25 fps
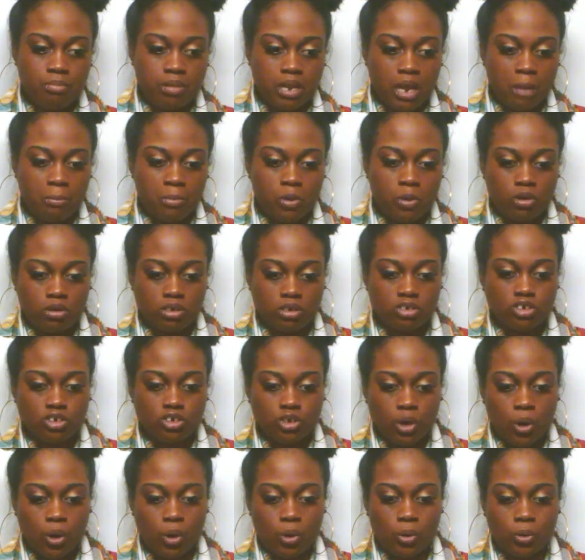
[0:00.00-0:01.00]
but I'm going to
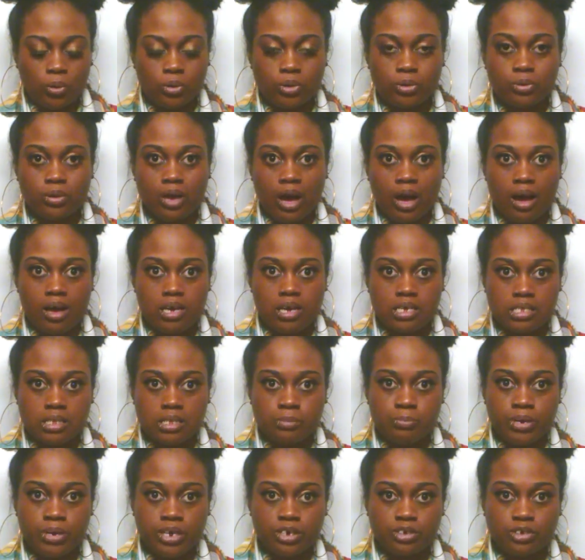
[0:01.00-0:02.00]
show you
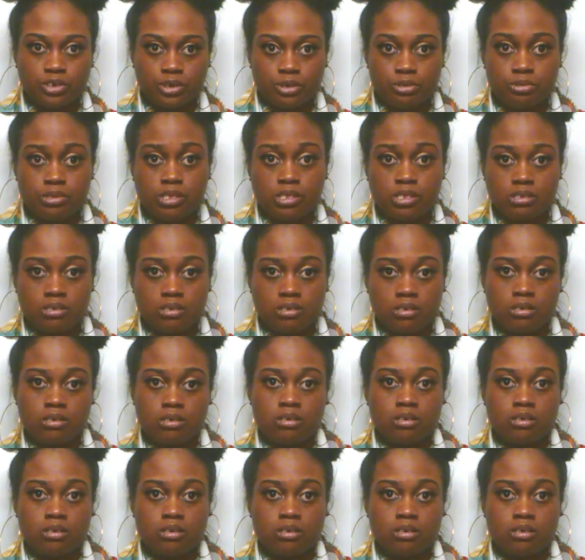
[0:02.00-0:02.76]
guys pictures